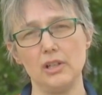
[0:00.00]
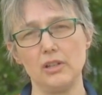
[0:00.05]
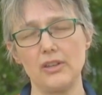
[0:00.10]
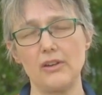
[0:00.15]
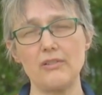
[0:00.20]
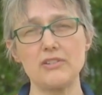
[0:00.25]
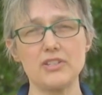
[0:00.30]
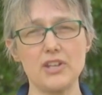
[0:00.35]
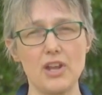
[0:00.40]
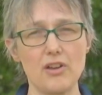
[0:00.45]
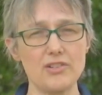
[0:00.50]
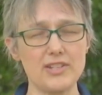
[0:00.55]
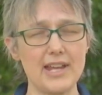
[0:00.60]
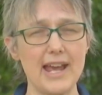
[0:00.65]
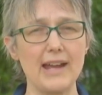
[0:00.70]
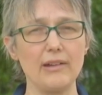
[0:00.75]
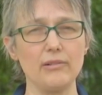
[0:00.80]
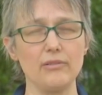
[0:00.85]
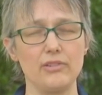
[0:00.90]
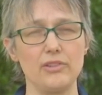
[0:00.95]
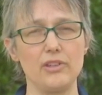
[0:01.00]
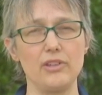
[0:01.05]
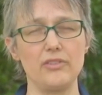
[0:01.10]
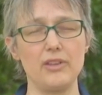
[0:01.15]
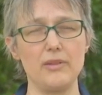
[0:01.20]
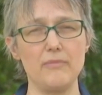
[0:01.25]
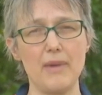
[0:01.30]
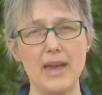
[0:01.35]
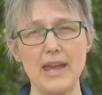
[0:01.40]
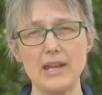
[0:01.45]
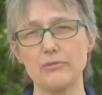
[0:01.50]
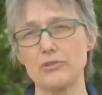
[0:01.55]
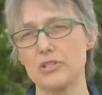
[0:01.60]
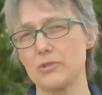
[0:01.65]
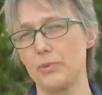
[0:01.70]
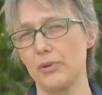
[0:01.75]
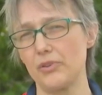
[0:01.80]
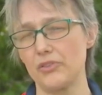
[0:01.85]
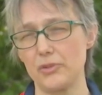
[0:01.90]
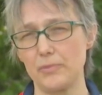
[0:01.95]
There is no doubt that the main
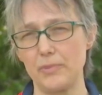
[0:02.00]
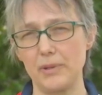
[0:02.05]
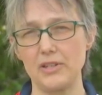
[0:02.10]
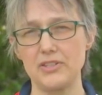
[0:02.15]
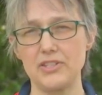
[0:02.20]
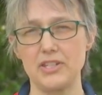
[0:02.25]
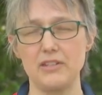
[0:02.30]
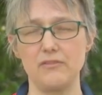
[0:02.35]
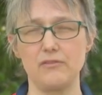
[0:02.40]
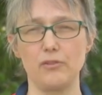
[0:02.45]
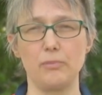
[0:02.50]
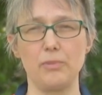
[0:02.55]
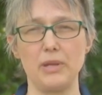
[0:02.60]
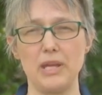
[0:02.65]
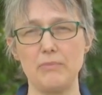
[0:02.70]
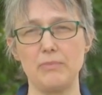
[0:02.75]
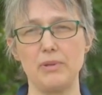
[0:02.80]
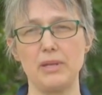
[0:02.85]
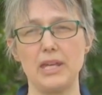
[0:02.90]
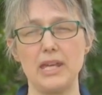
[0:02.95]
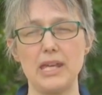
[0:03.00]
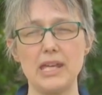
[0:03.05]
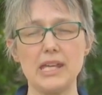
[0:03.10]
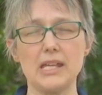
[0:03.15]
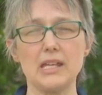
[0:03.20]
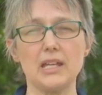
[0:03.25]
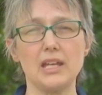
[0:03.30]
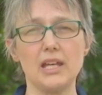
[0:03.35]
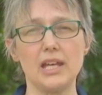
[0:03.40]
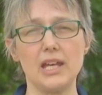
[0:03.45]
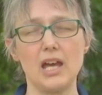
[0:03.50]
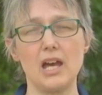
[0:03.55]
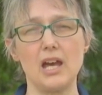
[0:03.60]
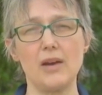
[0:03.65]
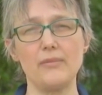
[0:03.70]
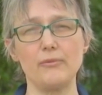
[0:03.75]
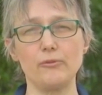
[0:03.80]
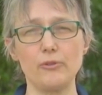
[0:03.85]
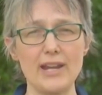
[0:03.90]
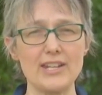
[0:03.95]
responsibility for PPE
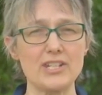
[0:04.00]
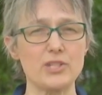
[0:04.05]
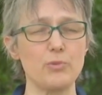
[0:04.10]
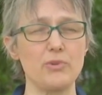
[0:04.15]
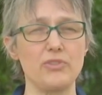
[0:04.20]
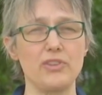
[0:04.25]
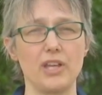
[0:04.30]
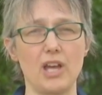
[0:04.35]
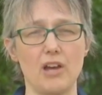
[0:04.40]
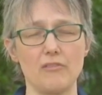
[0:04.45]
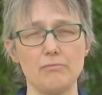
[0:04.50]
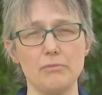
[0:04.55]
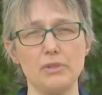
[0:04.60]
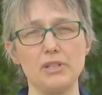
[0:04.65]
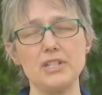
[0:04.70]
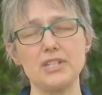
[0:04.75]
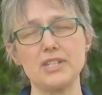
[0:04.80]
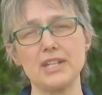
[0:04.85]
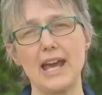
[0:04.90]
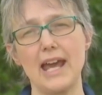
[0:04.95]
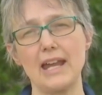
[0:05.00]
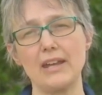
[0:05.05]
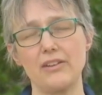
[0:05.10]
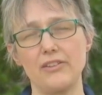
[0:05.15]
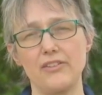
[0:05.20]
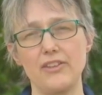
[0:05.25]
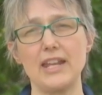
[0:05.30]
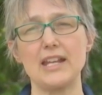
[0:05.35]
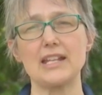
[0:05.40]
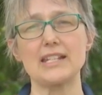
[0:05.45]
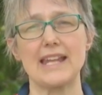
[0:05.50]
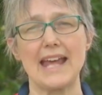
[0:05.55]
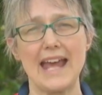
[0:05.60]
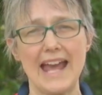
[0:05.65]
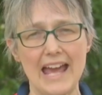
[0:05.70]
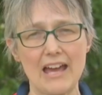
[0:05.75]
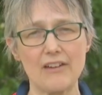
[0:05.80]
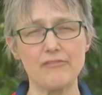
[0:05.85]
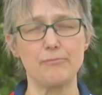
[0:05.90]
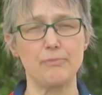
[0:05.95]
rests with the government, and things
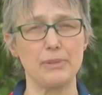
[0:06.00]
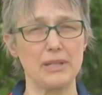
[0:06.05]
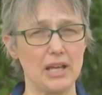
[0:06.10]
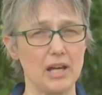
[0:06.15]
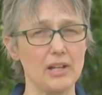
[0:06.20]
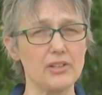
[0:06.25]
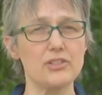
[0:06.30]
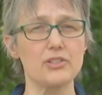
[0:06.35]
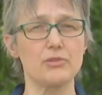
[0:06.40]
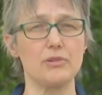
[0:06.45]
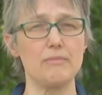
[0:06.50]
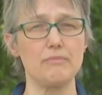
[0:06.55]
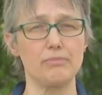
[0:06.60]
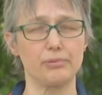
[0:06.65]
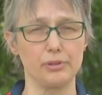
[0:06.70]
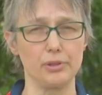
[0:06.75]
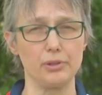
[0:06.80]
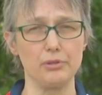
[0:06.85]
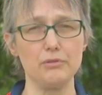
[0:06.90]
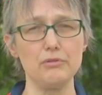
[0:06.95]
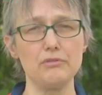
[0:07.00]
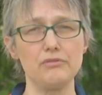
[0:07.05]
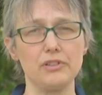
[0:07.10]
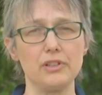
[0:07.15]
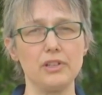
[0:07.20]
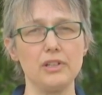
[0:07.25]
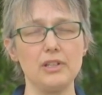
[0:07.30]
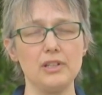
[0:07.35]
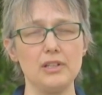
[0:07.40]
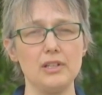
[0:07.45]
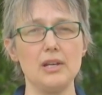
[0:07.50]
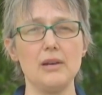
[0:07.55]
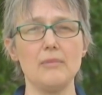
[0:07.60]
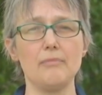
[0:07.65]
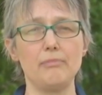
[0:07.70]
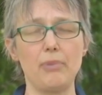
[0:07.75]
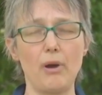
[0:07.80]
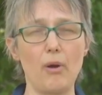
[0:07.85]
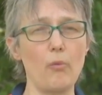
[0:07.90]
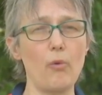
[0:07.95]
have begun to improve.
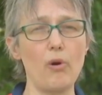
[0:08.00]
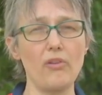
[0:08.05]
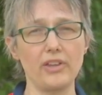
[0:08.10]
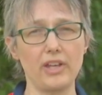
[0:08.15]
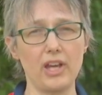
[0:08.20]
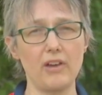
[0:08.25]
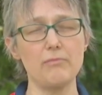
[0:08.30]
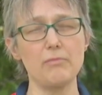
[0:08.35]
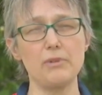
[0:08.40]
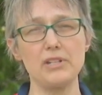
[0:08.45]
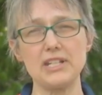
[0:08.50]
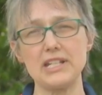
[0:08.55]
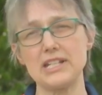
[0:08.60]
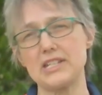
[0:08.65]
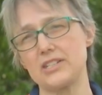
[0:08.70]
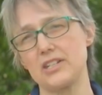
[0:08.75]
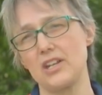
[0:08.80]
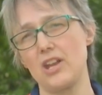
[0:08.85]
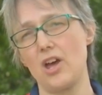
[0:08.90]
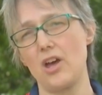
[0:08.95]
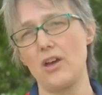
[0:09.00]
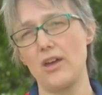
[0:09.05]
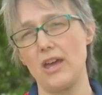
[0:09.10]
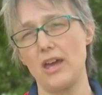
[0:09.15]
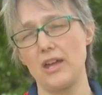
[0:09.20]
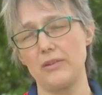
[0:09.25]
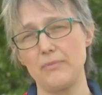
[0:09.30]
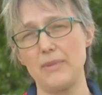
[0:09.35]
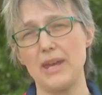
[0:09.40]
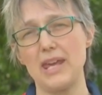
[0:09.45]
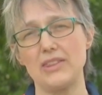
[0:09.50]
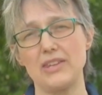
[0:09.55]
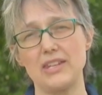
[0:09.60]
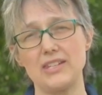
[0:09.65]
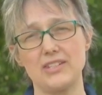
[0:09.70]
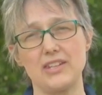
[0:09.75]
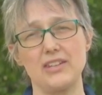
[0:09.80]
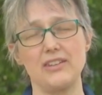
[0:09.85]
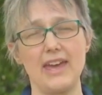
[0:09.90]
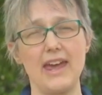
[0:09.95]
But what the government needs to admit
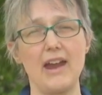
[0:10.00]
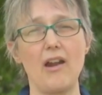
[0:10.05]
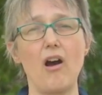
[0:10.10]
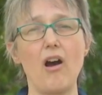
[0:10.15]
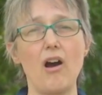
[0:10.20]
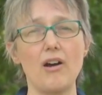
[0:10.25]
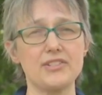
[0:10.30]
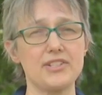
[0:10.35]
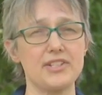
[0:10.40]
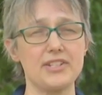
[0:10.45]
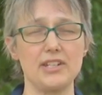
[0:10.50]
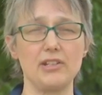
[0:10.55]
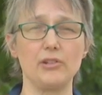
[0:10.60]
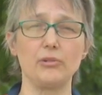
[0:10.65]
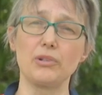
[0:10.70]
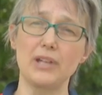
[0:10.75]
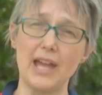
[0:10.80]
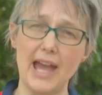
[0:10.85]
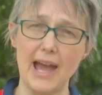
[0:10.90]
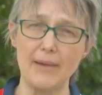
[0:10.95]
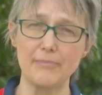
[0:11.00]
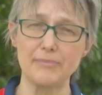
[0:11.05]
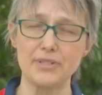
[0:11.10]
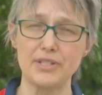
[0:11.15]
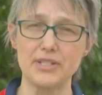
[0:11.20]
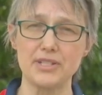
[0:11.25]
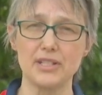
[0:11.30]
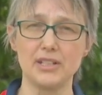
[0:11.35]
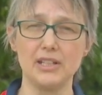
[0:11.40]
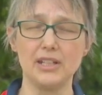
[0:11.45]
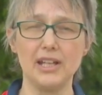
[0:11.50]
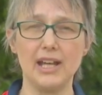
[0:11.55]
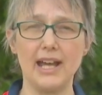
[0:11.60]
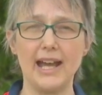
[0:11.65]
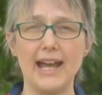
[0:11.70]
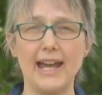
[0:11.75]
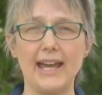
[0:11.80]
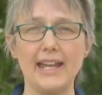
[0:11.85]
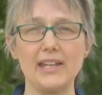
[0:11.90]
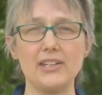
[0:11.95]
is that there are still gaps,
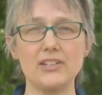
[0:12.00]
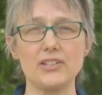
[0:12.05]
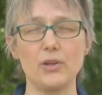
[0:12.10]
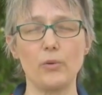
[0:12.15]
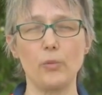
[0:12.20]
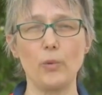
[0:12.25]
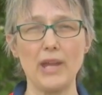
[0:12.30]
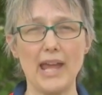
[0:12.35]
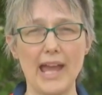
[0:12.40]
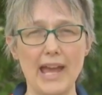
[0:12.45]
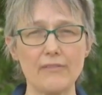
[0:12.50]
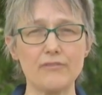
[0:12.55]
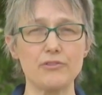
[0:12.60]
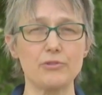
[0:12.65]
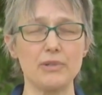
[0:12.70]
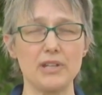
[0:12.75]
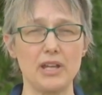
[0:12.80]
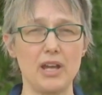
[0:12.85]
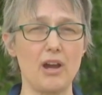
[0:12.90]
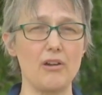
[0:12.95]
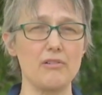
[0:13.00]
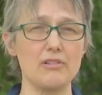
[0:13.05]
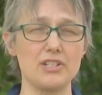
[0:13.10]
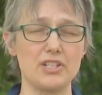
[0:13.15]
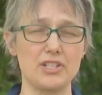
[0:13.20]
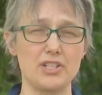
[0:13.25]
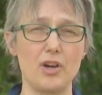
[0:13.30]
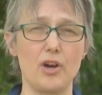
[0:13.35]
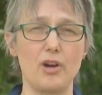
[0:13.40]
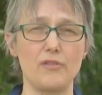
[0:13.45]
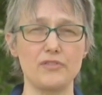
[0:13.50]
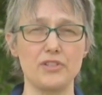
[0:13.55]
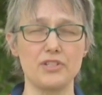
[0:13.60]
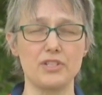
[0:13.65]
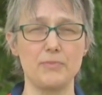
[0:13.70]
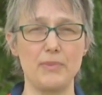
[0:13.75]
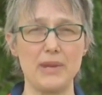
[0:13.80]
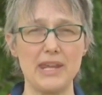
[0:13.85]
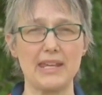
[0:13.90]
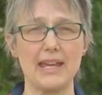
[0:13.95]
and we have to encourage staff to
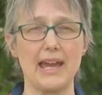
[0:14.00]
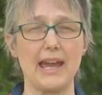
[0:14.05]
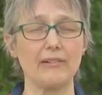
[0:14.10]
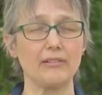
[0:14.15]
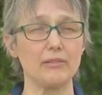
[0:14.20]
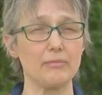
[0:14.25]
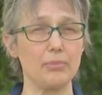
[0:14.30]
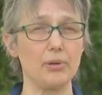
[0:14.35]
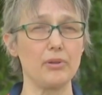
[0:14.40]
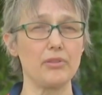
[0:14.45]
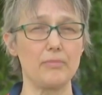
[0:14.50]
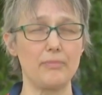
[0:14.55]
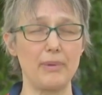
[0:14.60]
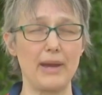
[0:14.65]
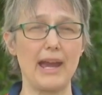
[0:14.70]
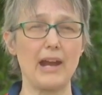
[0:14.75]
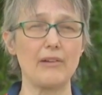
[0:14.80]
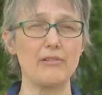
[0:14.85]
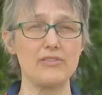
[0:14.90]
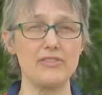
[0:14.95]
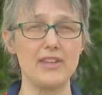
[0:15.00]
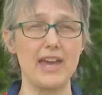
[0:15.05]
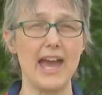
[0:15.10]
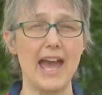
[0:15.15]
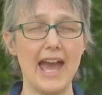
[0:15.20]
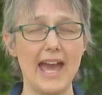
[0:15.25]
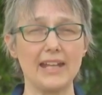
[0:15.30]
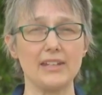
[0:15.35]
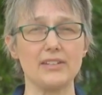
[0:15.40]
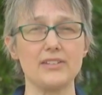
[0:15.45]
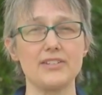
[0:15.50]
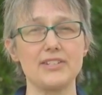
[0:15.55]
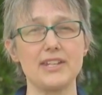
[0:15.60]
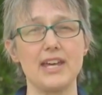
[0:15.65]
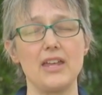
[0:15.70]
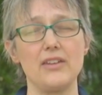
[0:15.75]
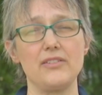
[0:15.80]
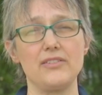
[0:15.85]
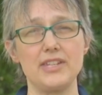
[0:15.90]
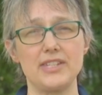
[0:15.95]
speak out and put the power in their hands,
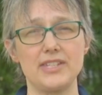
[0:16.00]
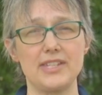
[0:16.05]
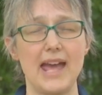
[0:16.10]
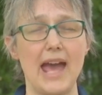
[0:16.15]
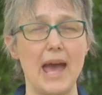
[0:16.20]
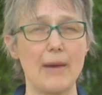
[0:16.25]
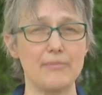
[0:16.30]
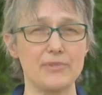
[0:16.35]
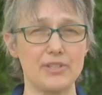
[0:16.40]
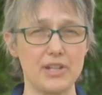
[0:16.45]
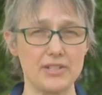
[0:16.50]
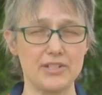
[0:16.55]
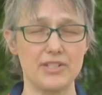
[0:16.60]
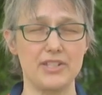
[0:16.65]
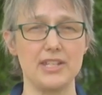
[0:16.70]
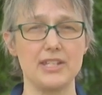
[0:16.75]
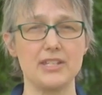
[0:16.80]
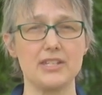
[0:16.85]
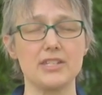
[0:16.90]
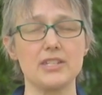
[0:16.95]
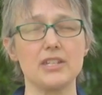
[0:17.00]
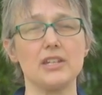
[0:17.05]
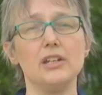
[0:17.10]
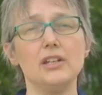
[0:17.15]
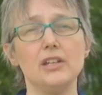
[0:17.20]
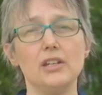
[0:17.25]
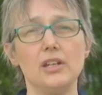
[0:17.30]
and this app does this.